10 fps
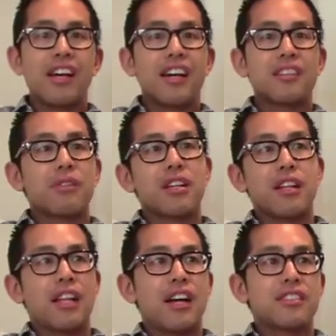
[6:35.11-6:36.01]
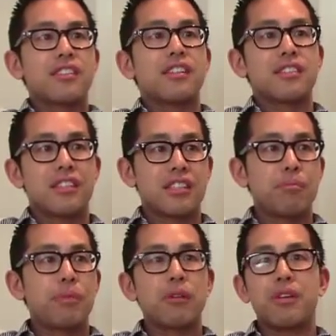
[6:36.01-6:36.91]
And then one of the last things, and it's a
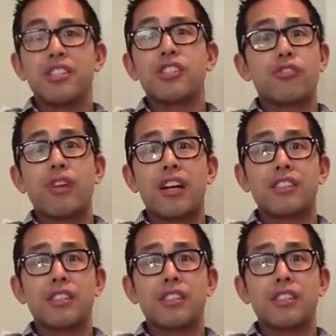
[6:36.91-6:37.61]
big one, is stress.